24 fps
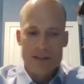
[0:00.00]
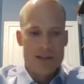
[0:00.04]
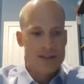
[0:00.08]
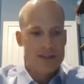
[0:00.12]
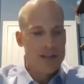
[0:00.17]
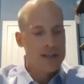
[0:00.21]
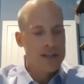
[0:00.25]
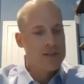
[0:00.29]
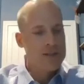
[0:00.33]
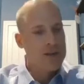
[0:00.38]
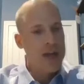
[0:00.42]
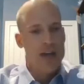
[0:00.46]

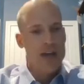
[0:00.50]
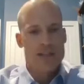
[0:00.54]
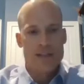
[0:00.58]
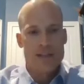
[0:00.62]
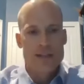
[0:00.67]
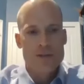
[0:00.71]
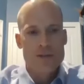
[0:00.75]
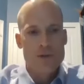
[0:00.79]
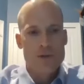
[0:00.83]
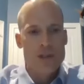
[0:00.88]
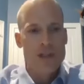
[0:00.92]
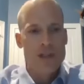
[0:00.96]
so yeah,
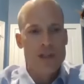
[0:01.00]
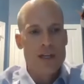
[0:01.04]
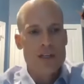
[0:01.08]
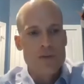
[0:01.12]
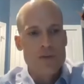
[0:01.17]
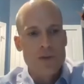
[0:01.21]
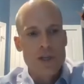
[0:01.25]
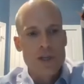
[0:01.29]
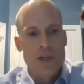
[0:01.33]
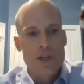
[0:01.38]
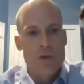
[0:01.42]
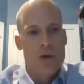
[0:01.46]
it's
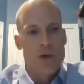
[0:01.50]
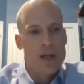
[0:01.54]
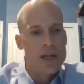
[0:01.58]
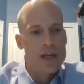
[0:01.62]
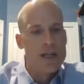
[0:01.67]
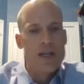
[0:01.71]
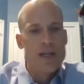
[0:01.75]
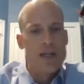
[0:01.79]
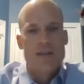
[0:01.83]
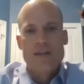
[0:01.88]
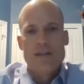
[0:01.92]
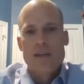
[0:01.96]
really quick and
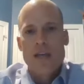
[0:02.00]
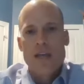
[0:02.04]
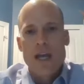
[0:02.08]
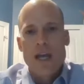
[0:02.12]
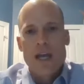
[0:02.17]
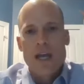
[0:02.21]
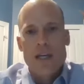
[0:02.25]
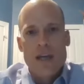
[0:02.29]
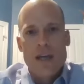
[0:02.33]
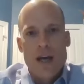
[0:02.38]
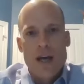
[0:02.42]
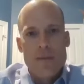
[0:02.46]
easy,
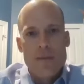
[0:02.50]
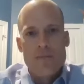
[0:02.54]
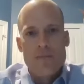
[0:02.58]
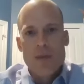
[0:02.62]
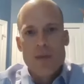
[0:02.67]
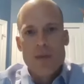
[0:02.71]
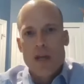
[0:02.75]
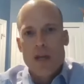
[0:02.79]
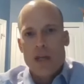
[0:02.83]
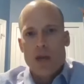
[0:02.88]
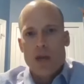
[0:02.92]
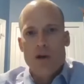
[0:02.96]
and
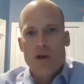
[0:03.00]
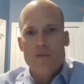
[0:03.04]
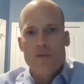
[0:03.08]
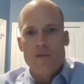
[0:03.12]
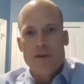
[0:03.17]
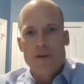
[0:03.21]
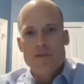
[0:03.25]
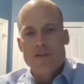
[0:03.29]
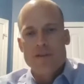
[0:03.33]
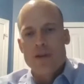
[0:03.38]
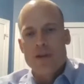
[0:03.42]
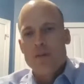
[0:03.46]
you know,
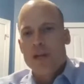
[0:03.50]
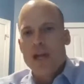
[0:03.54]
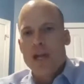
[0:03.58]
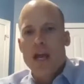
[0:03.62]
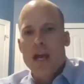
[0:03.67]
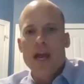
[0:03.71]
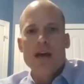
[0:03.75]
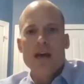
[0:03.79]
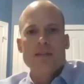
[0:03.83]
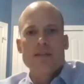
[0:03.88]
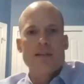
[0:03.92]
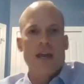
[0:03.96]
if somebody
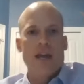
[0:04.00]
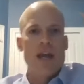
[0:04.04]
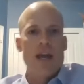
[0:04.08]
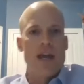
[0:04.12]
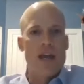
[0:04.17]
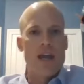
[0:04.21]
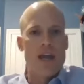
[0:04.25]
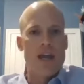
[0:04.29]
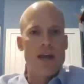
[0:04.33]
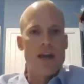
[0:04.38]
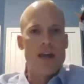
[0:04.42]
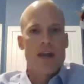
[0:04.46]
has
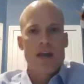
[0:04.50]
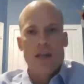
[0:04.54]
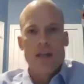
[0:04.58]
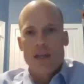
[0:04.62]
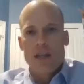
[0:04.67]
a,